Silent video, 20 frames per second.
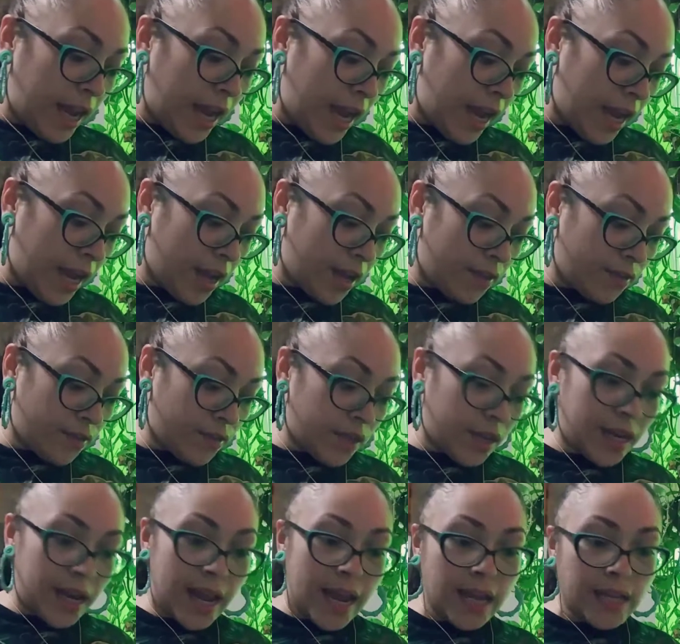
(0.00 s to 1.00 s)
And
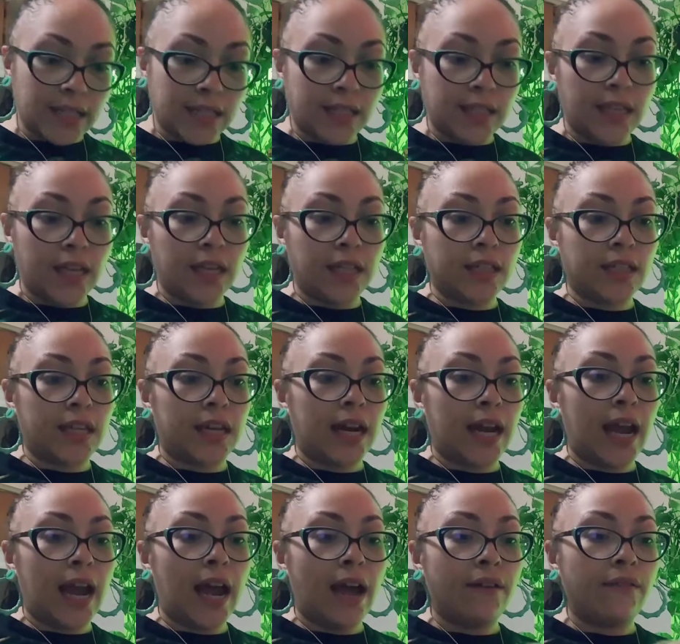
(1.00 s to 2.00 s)
the next thing that
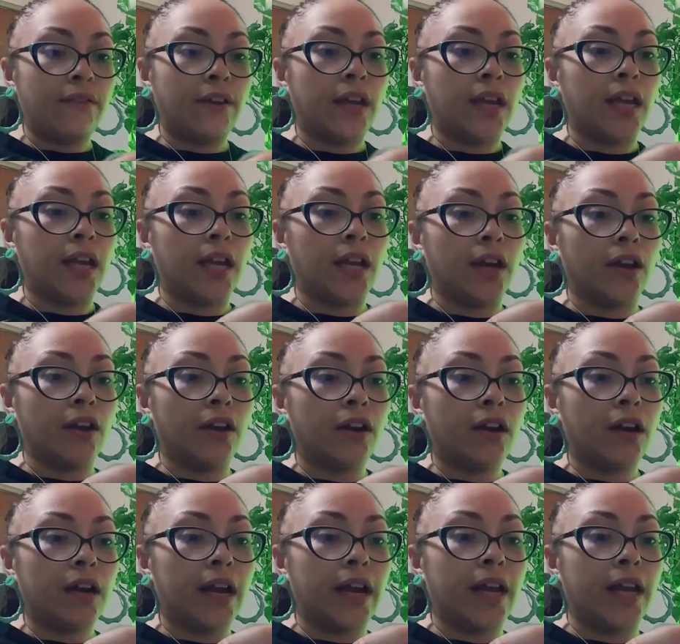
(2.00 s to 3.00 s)
I have
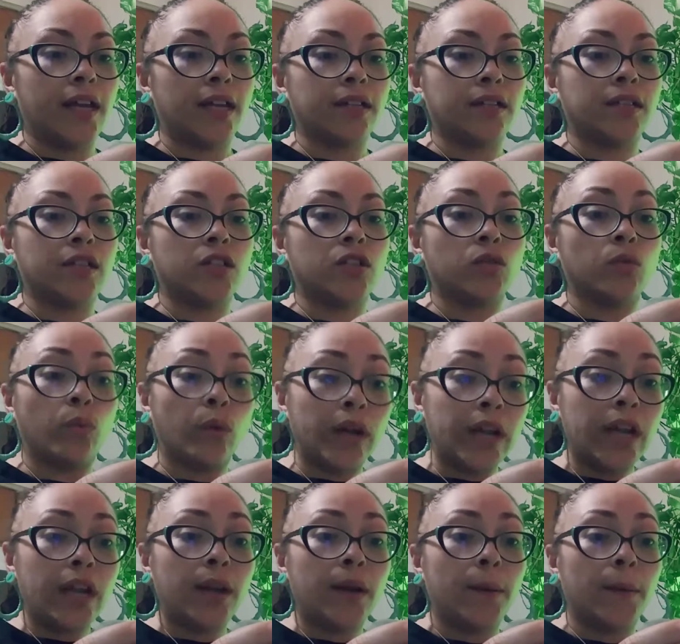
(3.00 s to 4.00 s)
here is
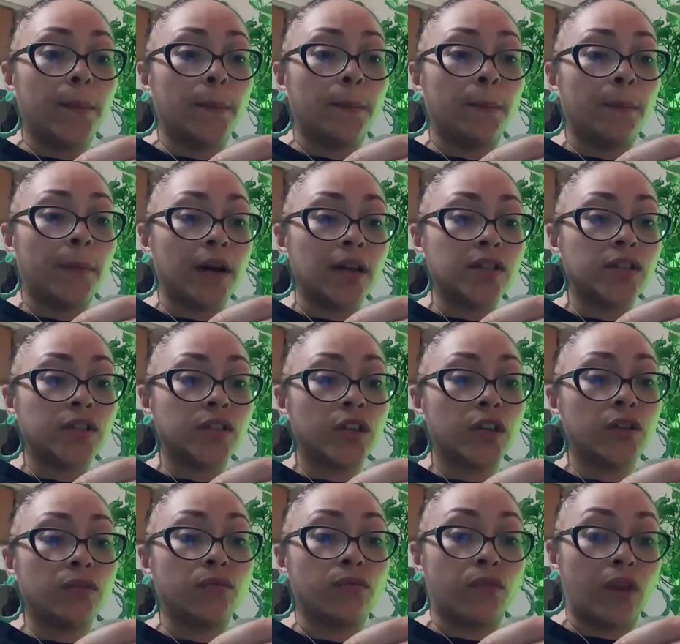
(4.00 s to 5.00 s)
sweet
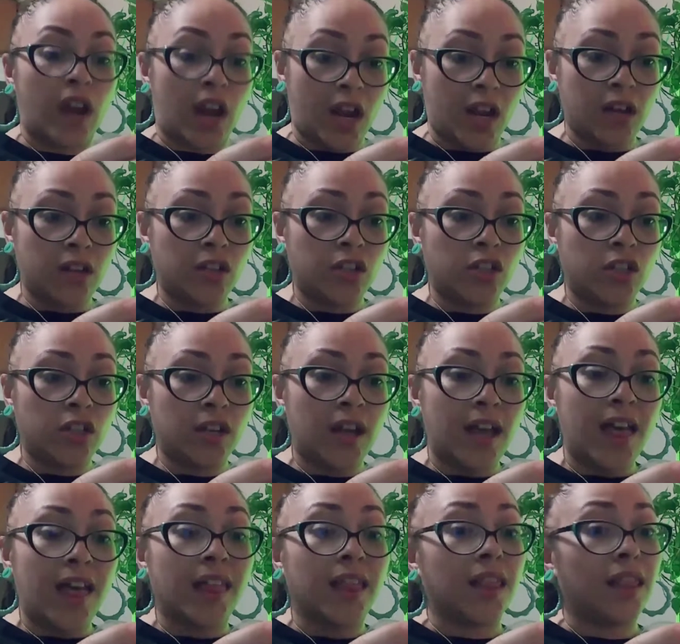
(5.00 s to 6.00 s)
mustard ranch.
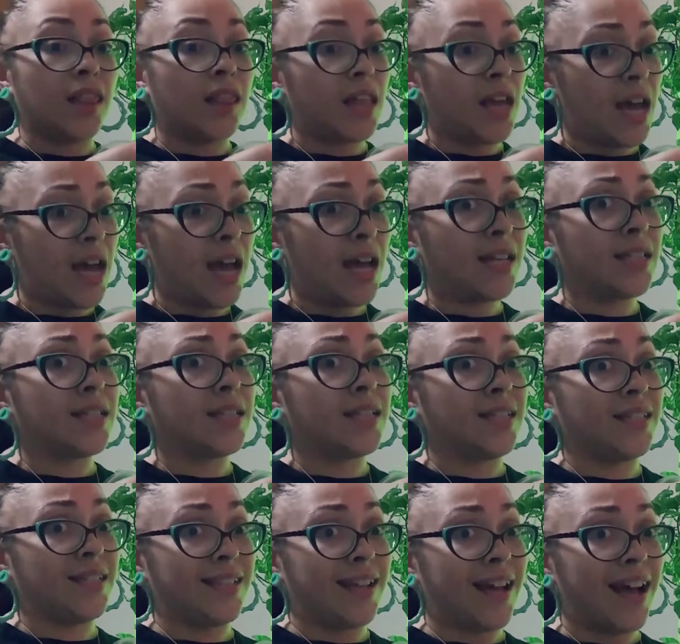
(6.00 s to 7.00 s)
That
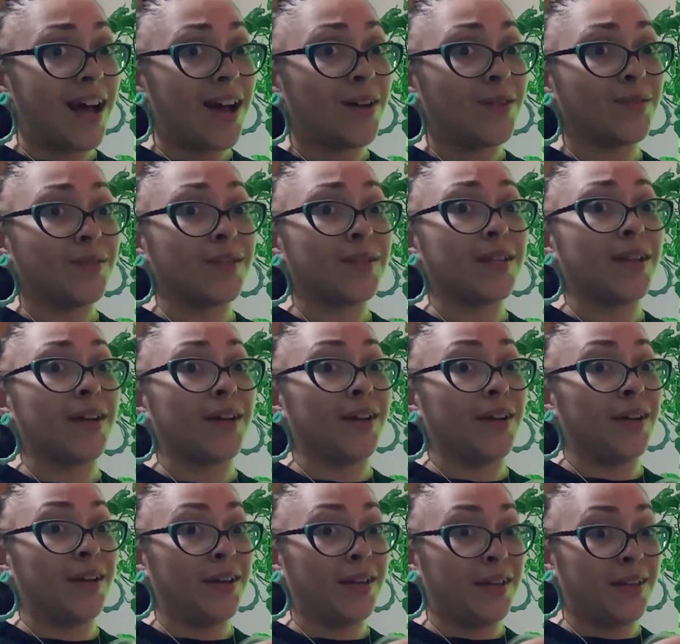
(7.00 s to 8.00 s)
sounds
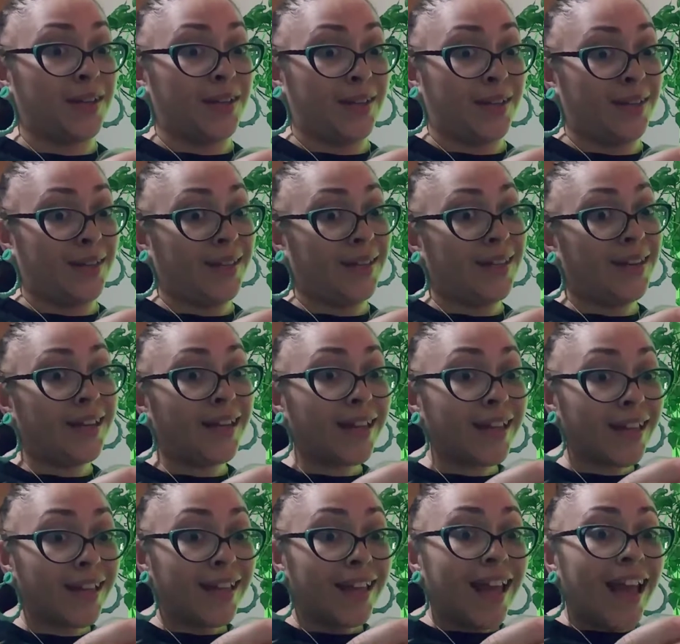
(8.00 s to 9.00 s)
good.
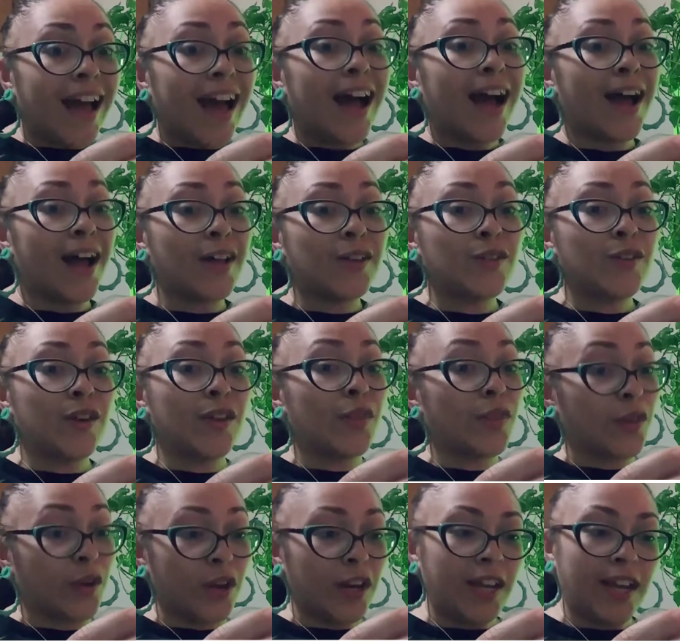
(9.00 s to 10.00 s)

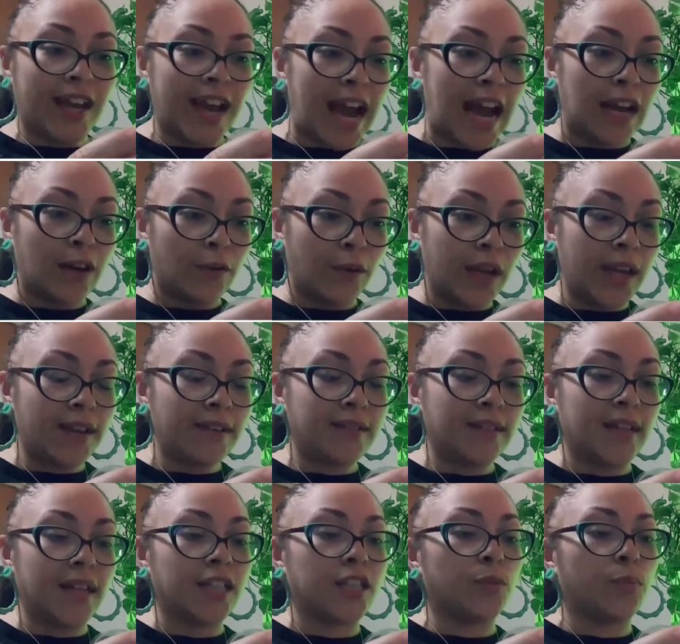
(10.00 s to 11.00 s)
130
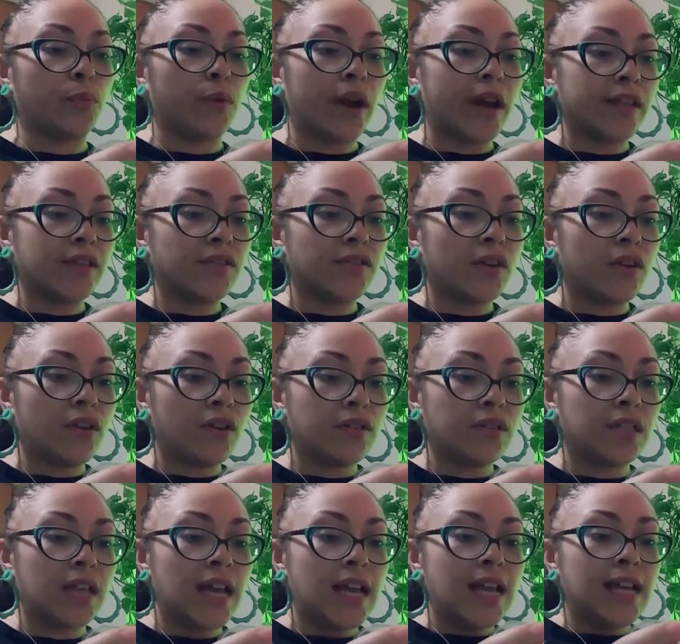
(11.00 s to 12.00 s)
calories. It's
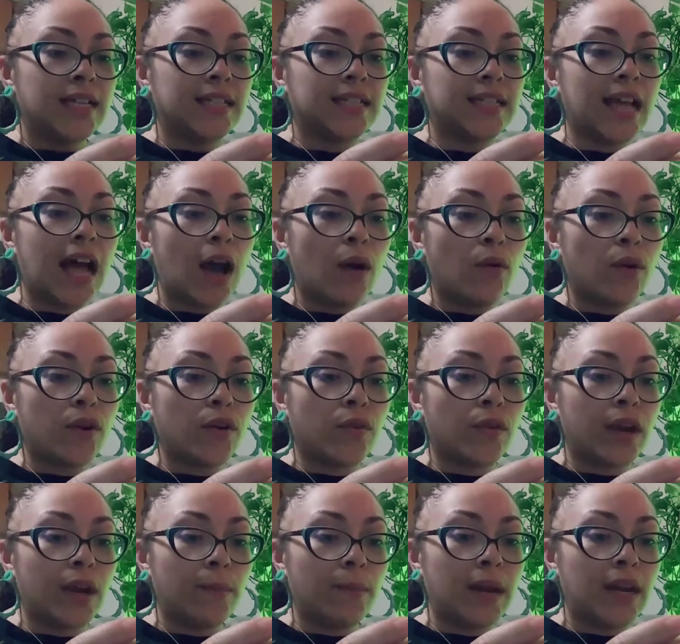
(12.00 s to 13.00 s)
pretzels, sour
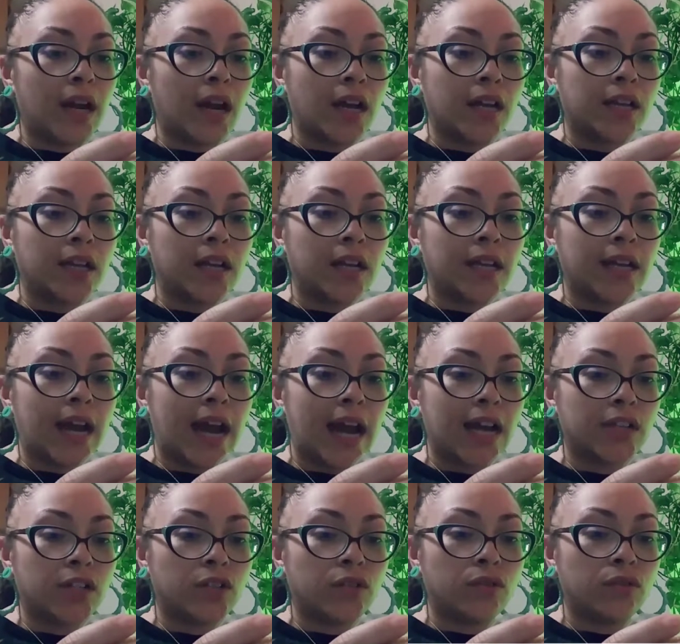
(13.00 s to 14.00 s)
cream and onion
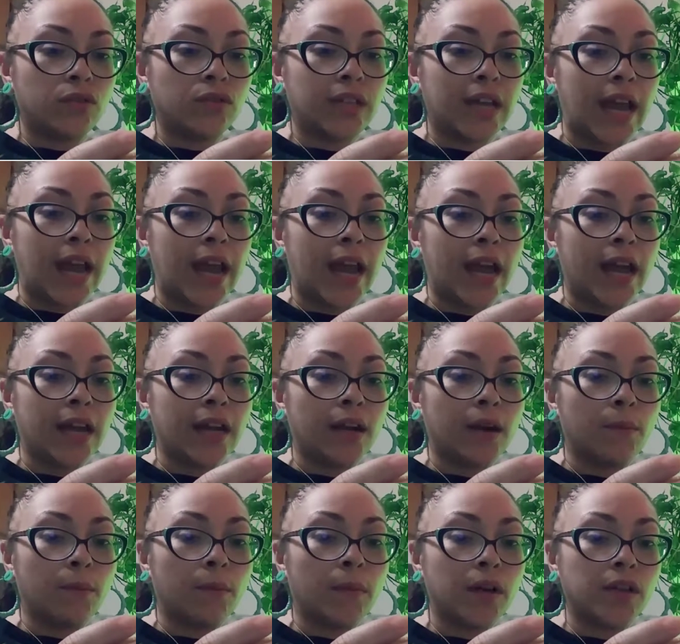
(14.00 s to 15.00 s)
cashews,
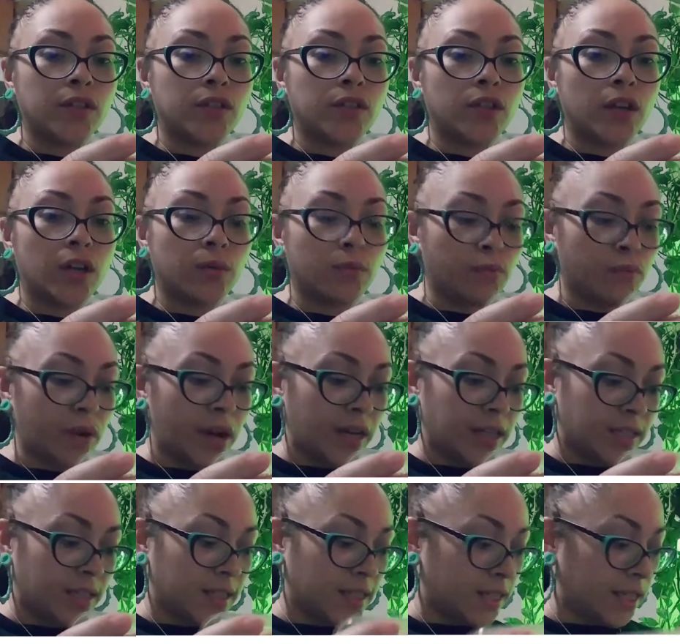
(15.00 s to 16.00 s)
and mustard
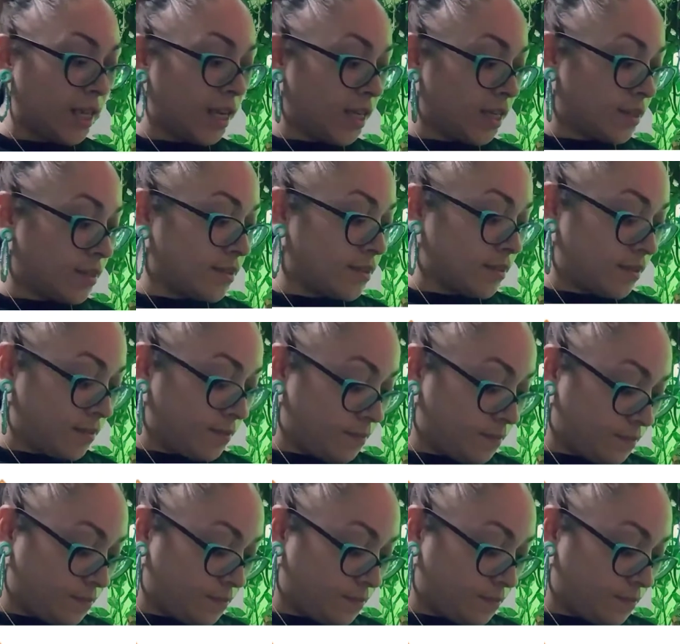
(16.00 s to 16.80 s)
bread sticks.